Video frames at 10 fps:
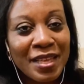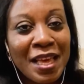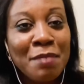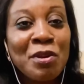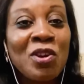
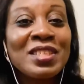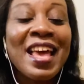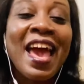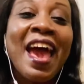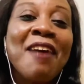because
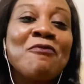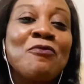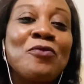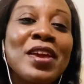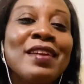
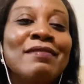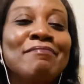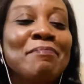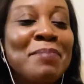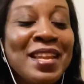every
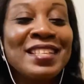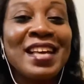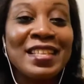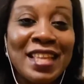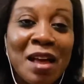place that
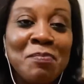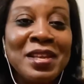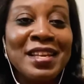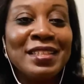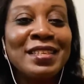is happening
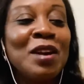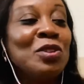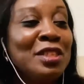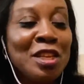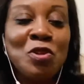in town,
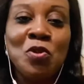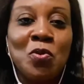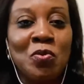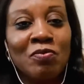they know.